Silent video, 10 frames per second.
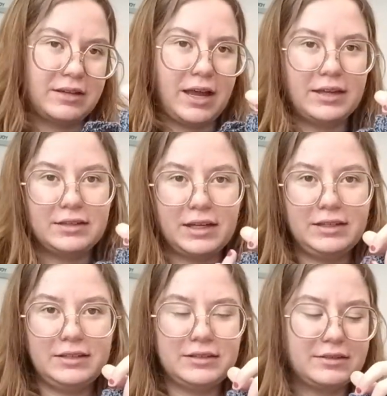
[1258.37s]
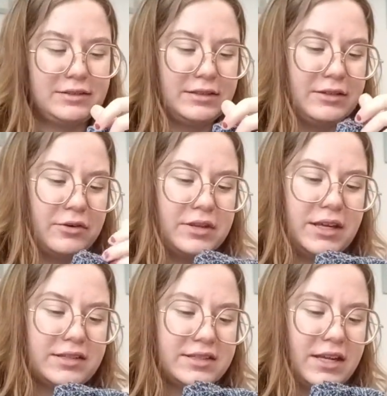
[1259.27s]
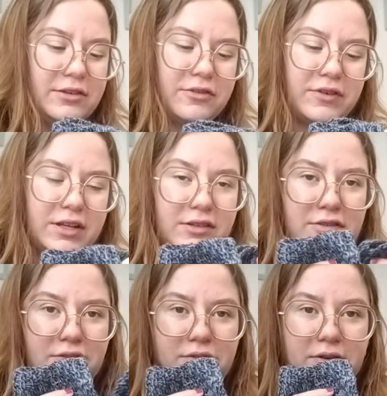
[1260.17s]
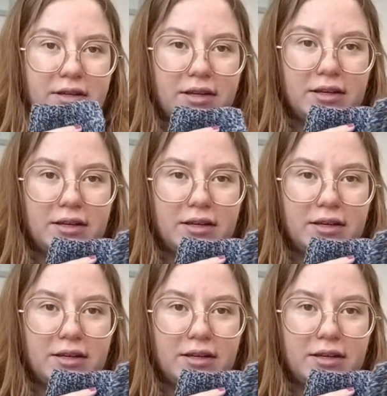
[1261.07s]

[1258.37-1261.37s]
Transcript: I didn't know the extent of it, so I